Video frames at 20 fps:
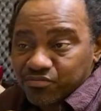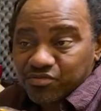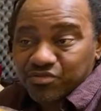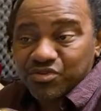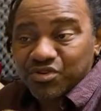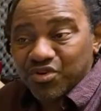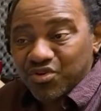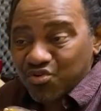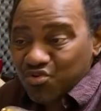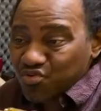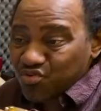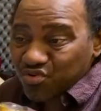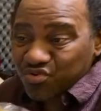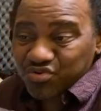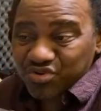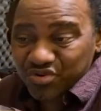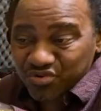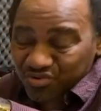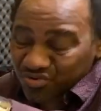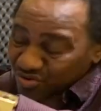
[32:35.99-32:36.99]
Wanna go,
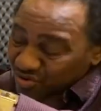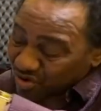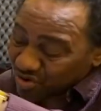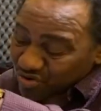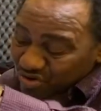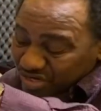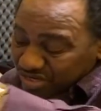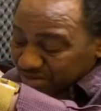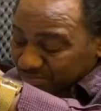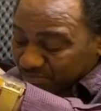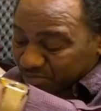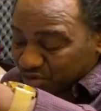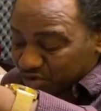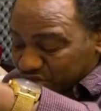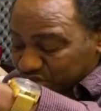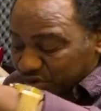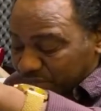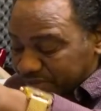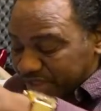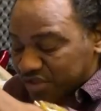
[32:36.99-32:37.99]
wanna, wanna go look it, look
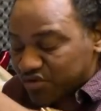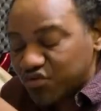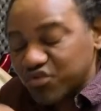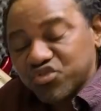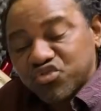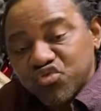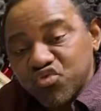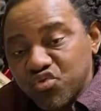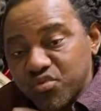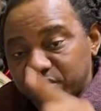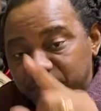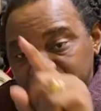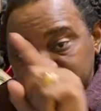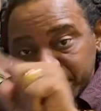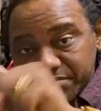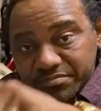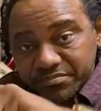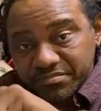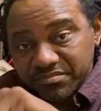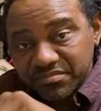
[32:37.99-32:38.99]
it up on YouTube
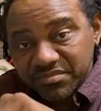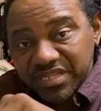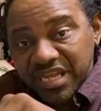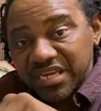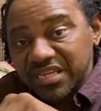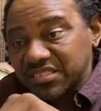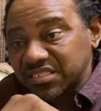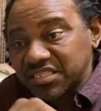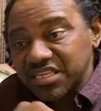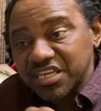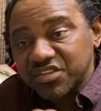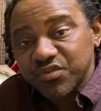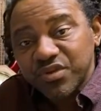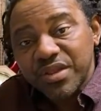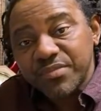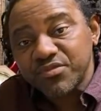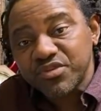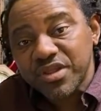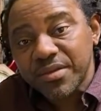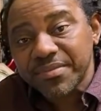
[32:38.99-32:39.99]
in the state where
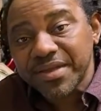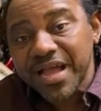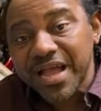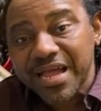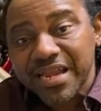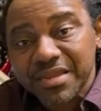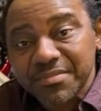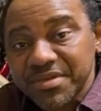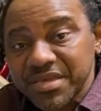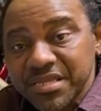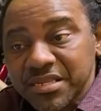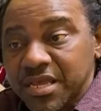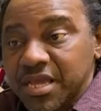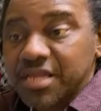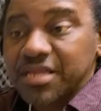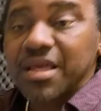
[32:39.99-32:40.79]
them do them call him in.